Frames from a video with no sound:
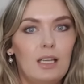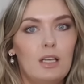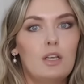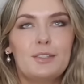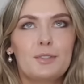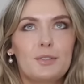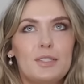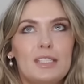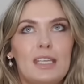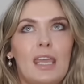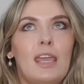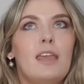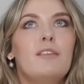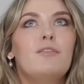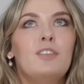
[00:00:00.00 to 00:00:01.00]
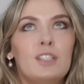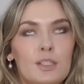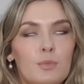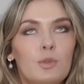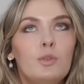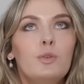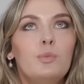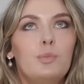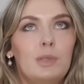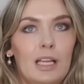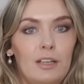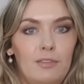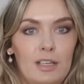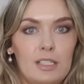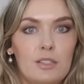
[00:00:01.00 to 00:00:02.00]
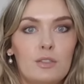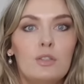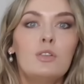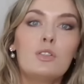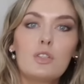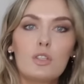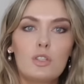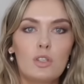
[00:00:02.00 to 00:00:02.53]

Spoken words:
You'll see visible blood vessels.